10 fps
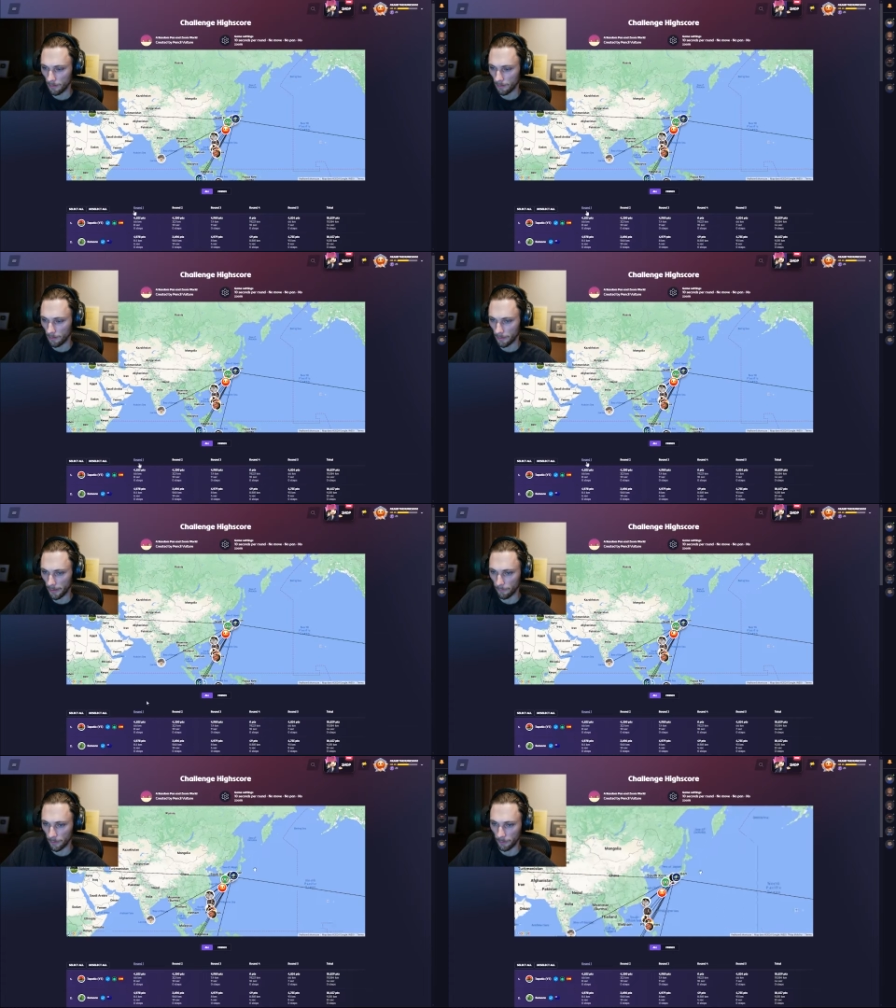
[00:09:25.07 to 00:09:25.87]

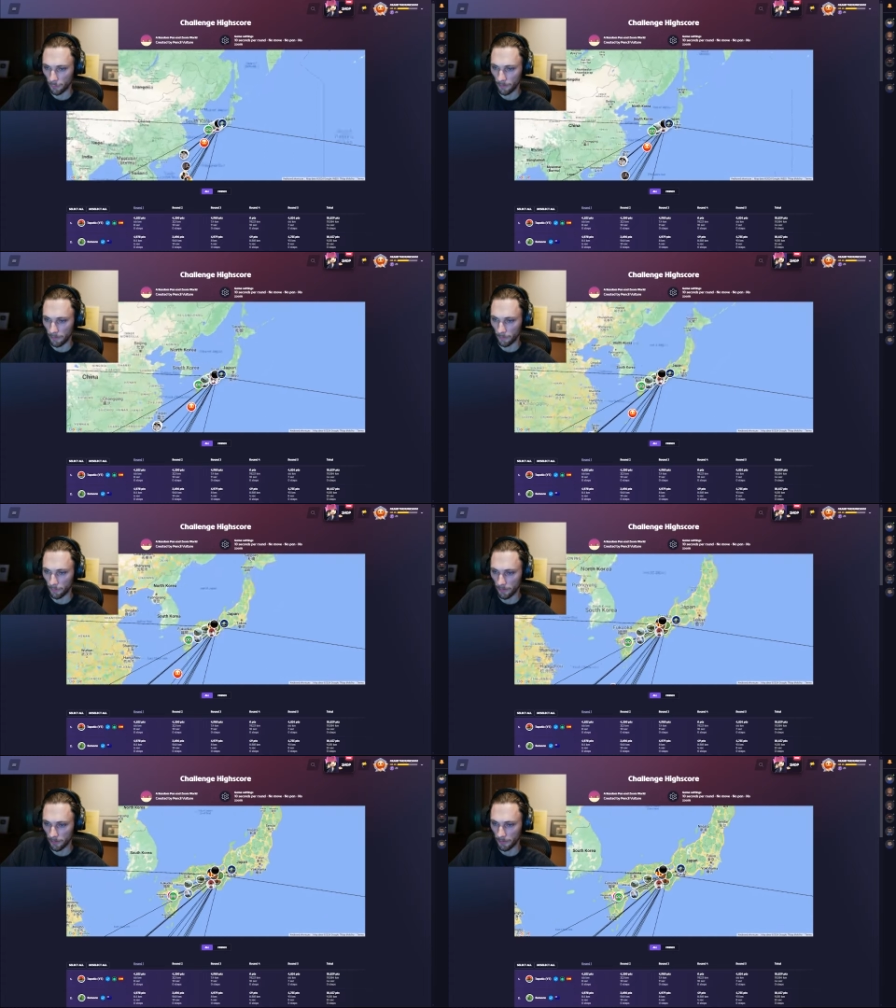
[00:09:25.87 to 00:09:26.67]
Okay, round one
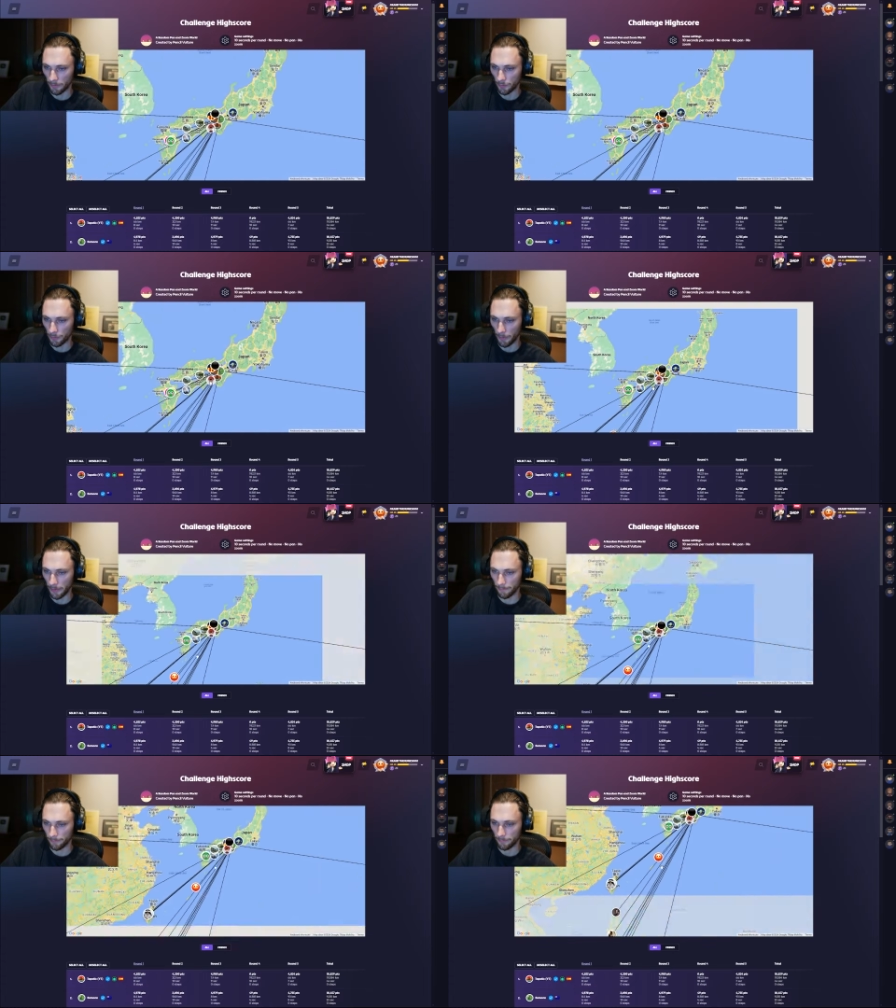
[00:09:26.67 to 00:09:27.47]
was
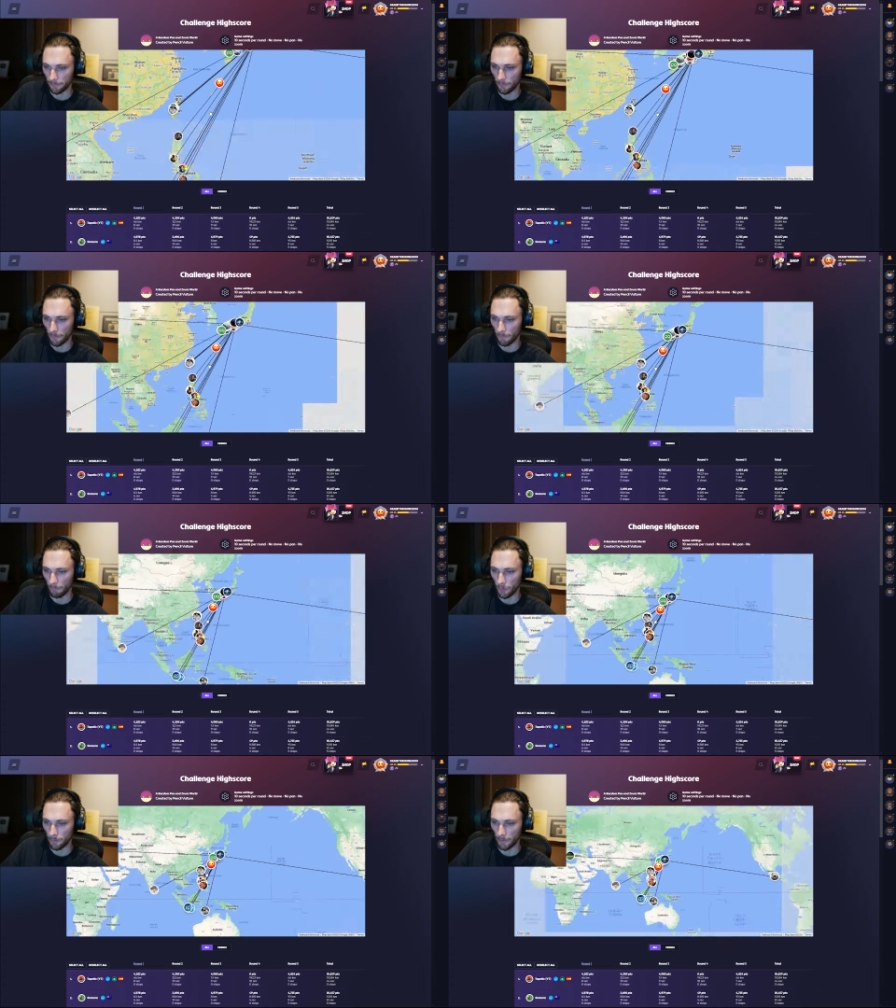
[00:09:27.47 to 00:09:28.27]
Japan.
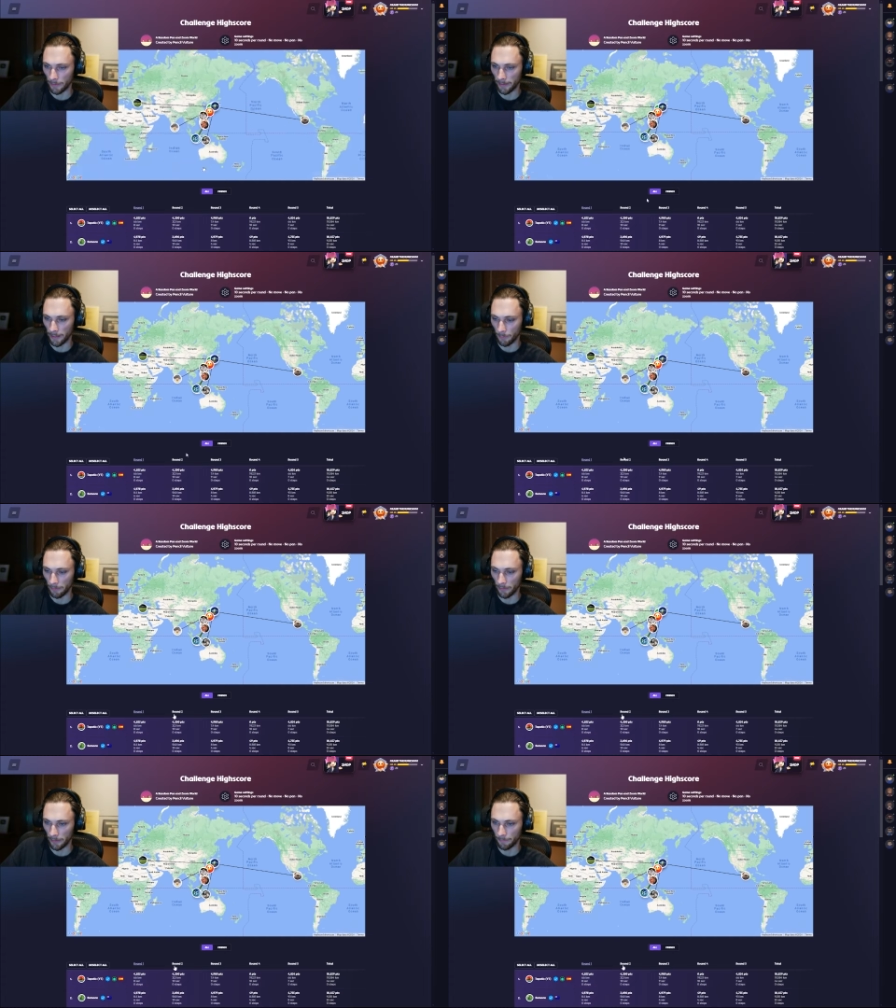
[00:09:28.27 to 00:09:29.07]
Most people getting that. Couple
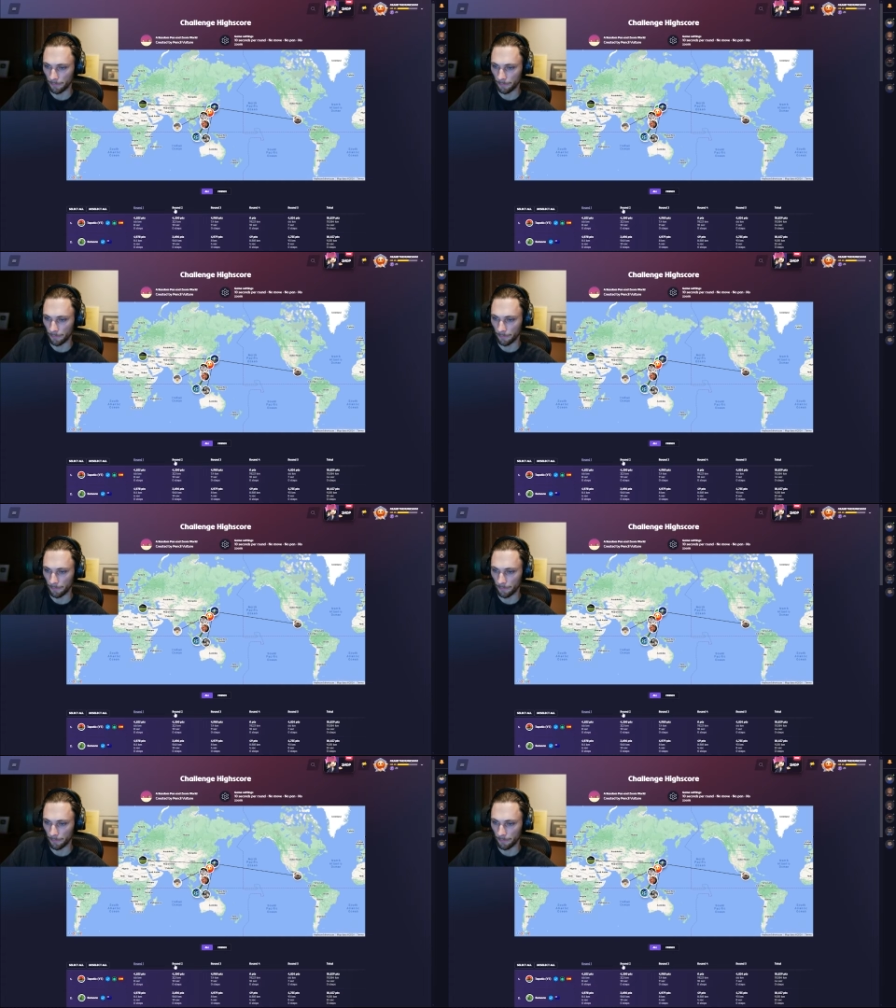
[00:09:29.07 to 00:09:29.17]
Philly,